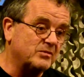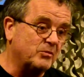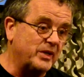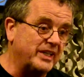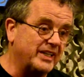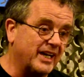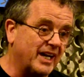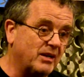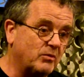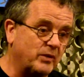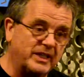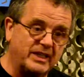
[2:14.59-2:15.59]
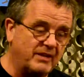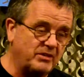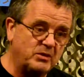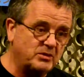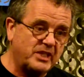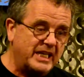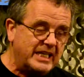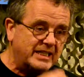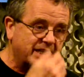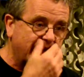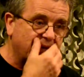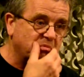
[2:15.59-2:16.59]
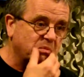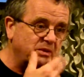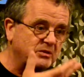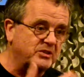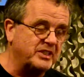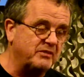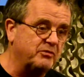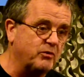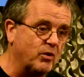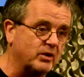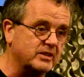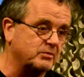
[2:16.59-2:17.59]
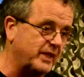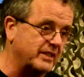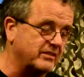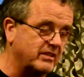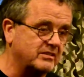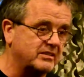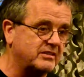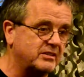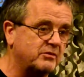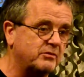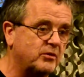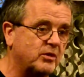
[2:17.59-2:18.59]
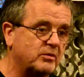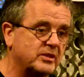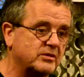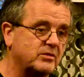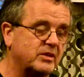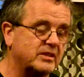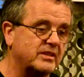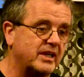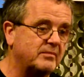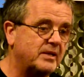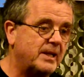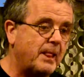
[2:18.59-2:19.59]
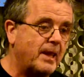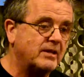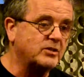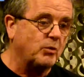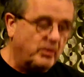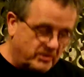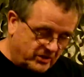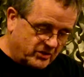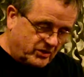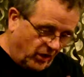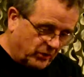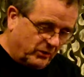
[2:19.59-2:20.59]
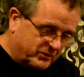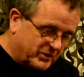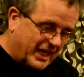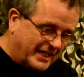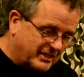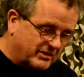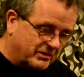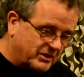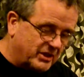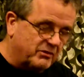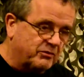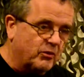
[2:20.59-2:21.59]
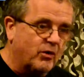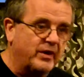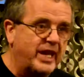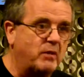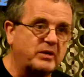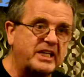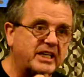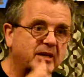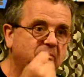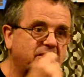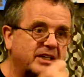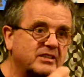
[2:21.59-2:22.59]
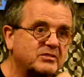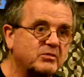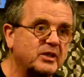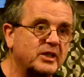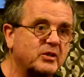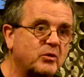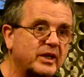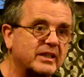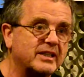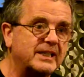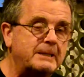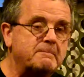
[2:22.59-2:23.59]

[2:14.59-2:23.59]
We never used a heat tip. We used C4 because we had tons of C4 with us all the time. So we would cut off slices of C4, and that would heat up things really quickly.